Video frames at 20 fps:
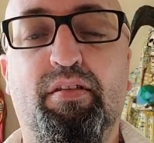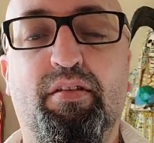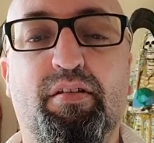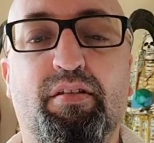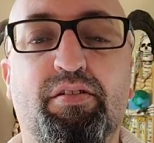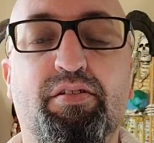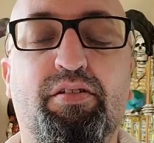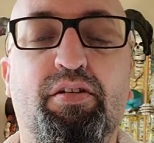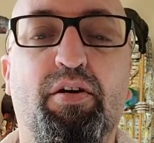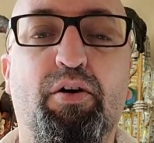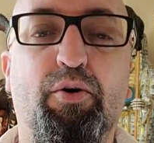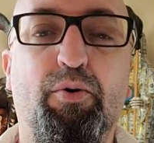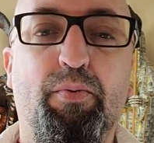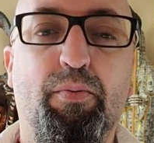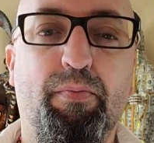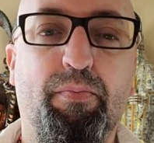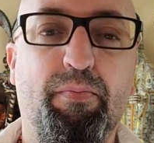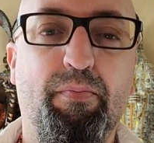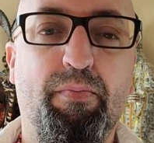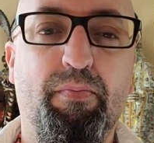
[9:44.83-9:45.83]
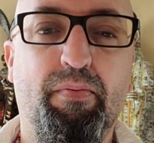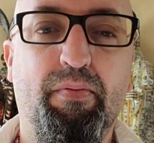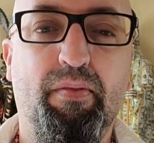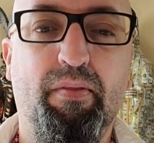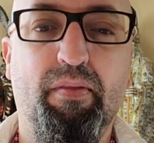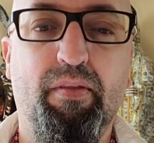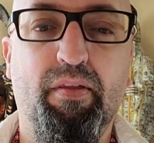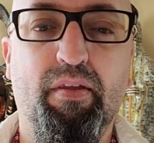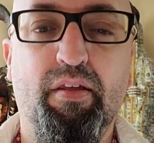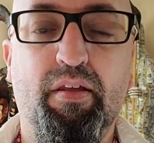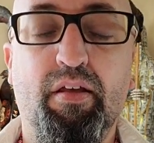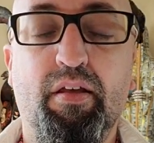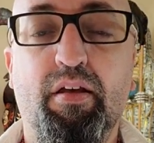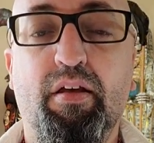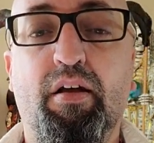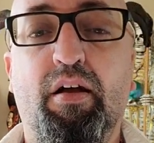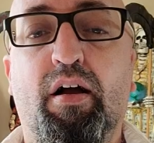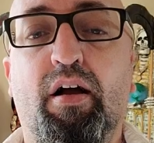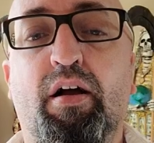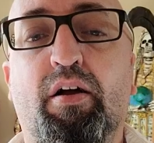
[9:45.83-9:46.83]
So,
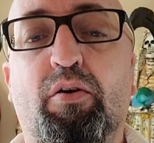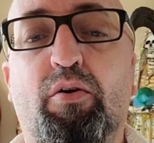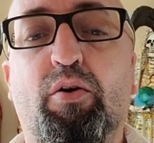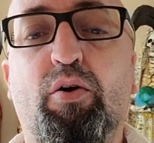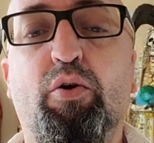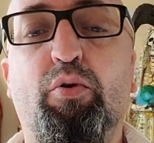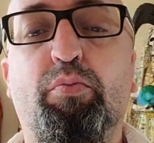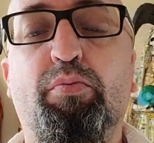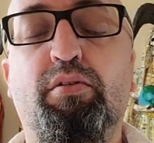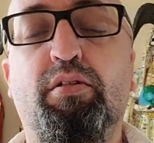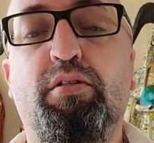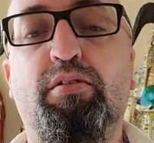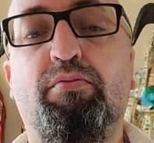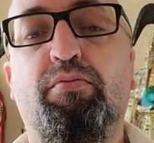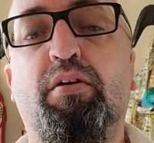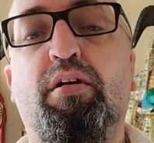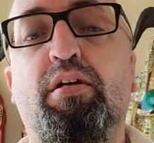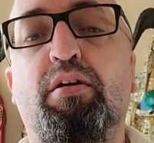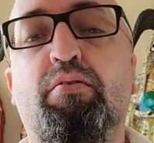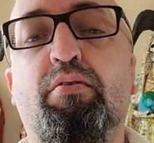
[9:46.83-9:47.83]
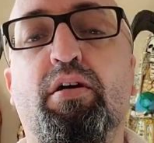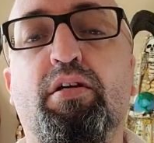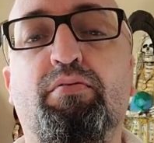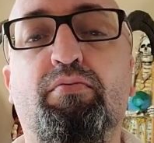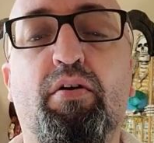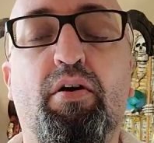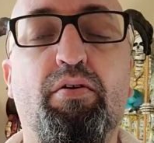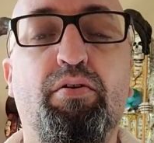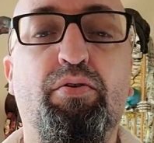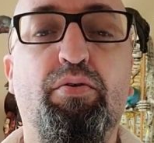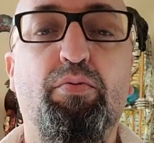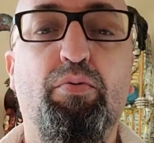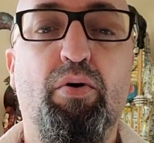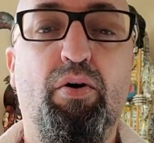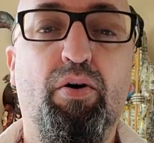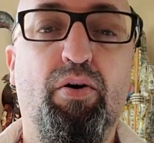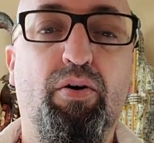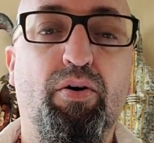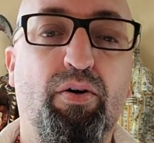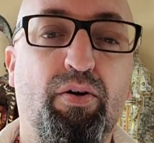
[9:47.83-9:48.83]
I hope this video has found you
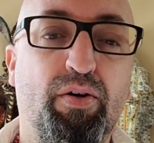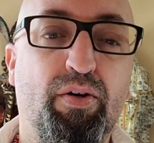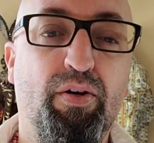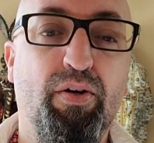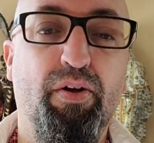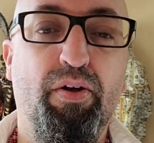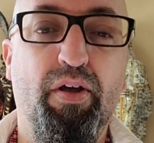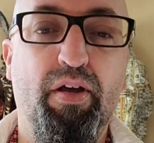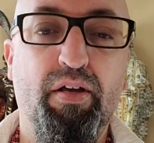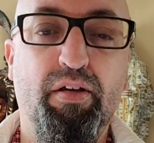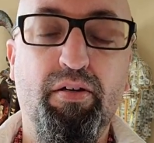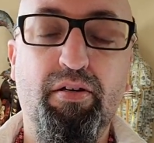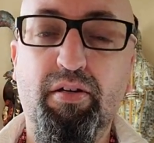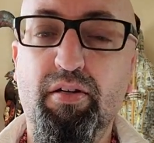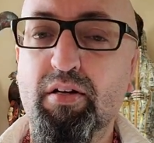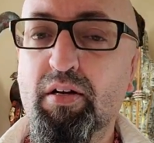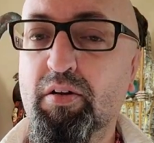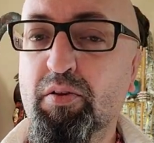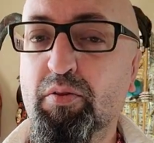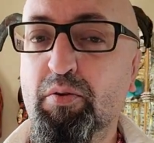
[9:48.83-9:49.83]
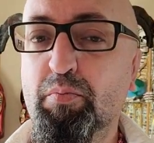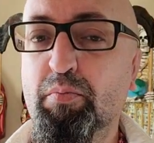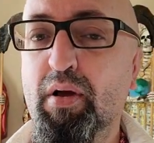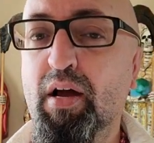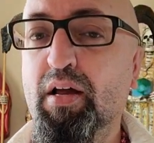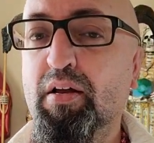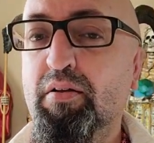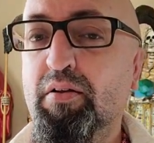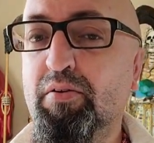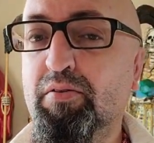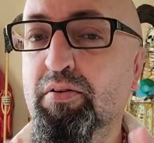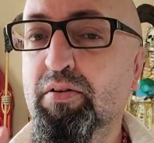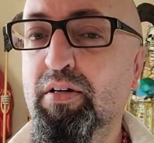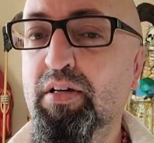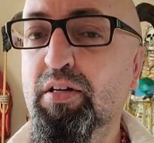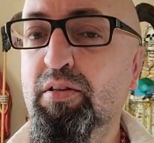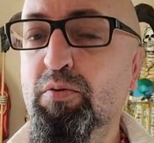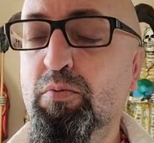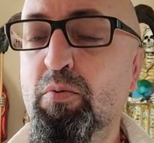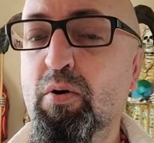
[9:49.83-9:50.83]
all in good health or bad health, or
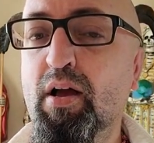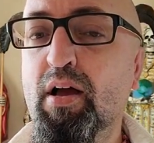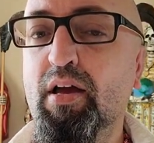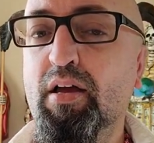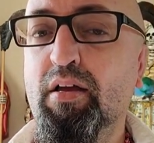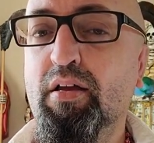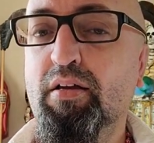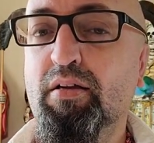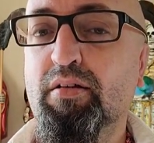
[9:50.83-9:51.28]
either way.